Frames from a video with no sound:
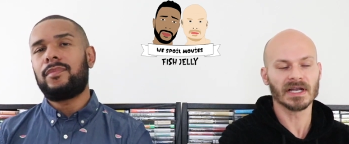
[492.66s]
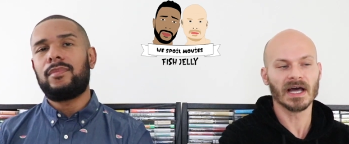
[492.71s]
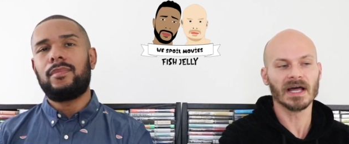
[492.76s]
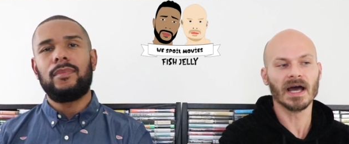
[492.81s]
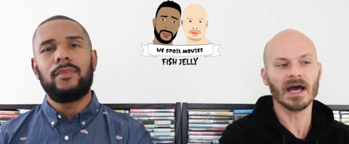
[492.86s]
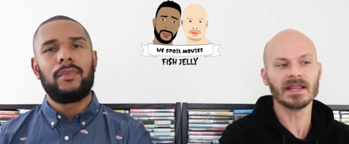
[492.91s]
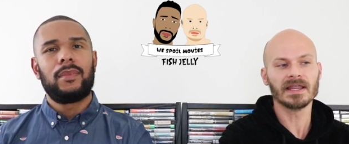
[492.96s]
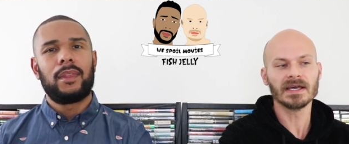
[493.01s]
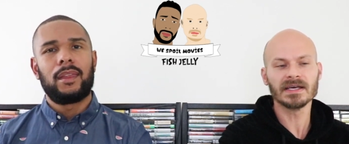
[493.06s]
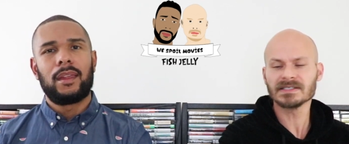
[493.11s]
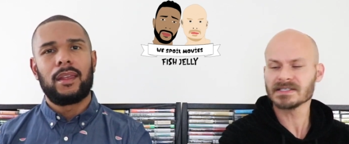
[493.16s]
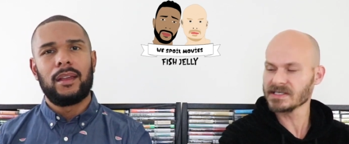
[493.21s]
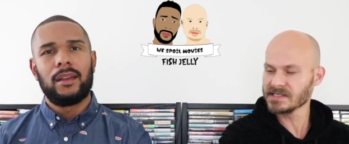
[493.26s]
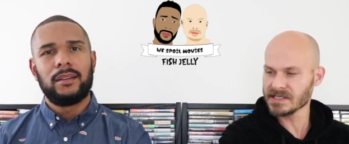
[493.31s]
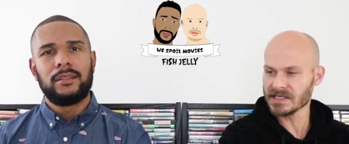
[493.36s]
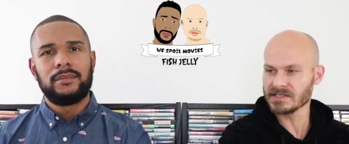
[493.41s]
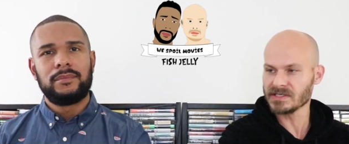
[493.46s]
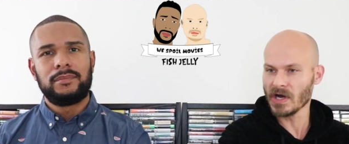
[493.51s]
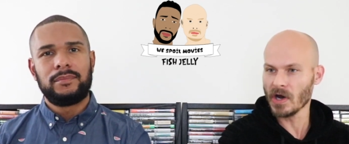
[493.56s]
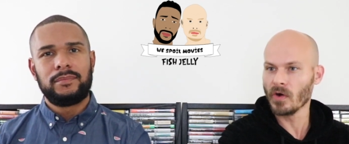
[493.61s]
Speaker 1: it. I, I think it's because
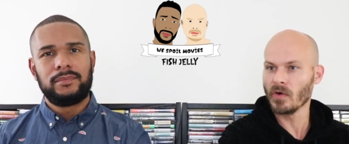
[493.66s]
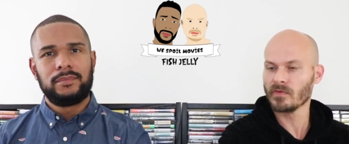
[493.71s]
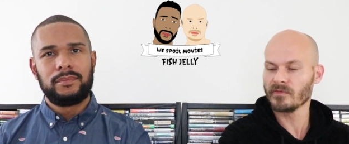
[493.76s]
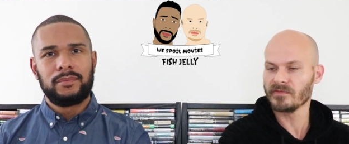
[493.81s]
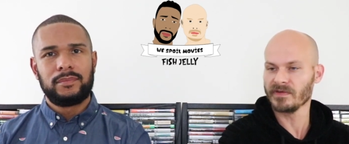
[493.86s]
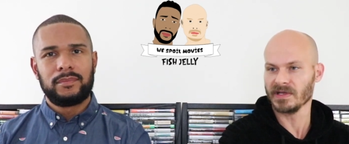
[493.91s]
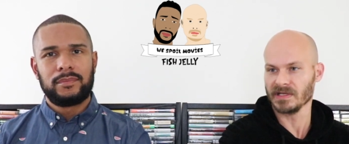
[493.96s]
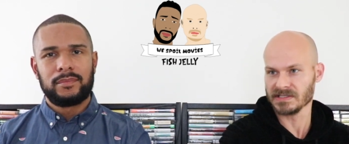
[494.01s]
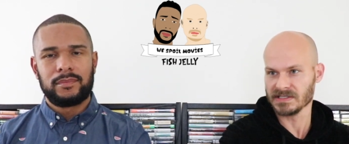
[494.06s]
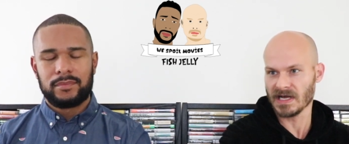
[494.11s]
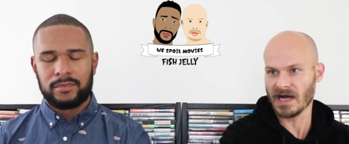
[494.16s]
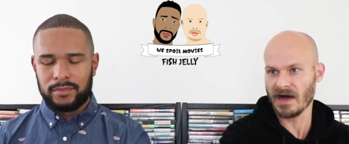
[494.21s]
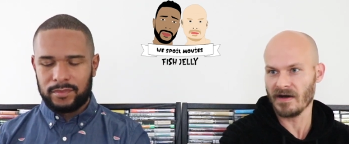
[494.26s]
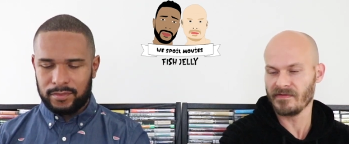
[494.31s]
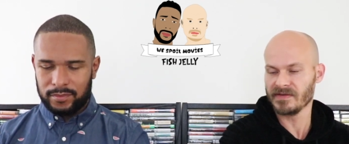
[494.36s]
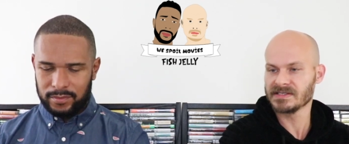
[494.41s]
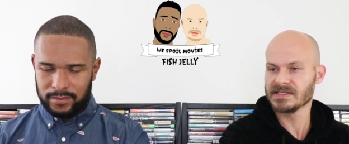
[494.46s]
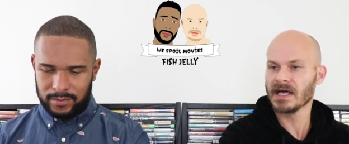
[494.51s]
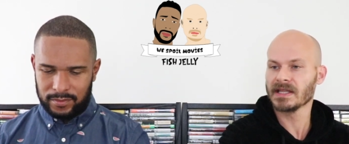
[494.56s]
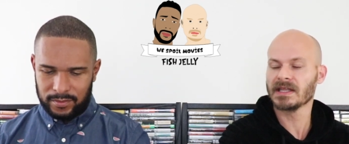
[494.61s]
the tone feels
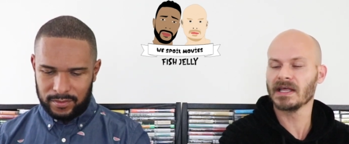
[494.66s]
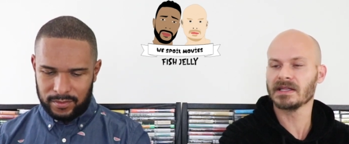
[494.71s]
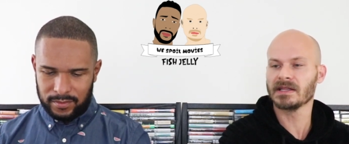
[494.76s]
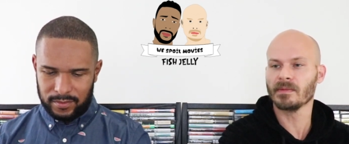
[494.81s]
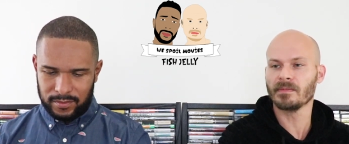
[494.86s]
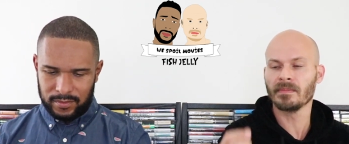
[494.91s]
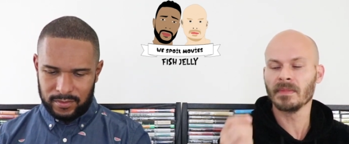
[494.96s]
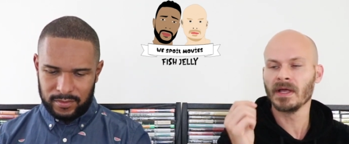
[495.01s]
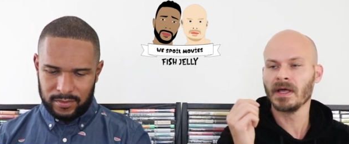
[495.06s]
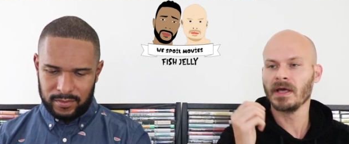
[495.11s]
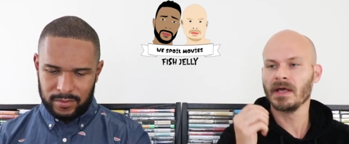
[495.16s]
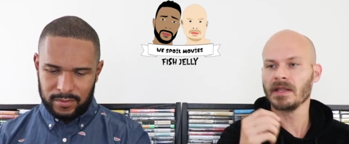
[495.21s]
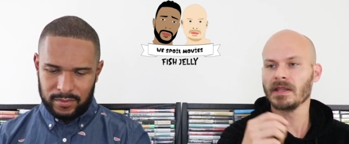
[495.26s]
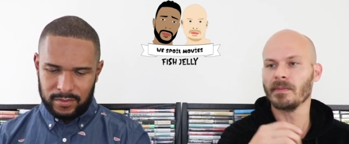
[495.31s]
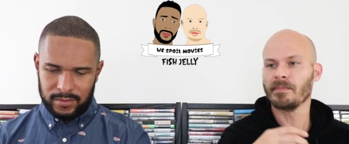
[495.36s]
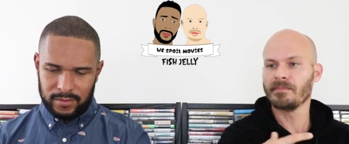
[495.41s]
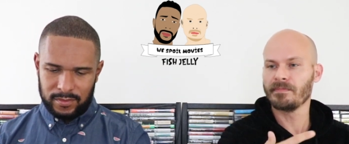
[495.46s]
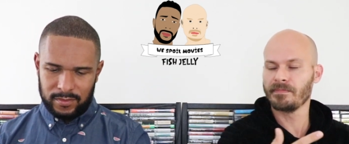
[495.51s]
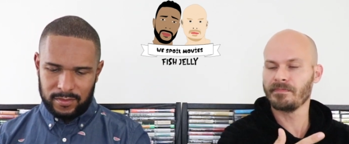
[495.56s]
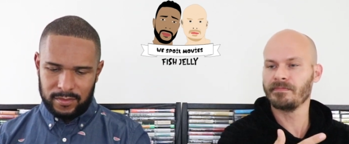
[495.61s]
off. It's not that the
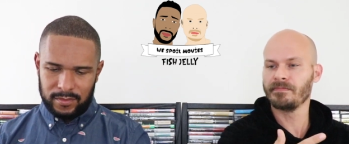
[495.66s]
the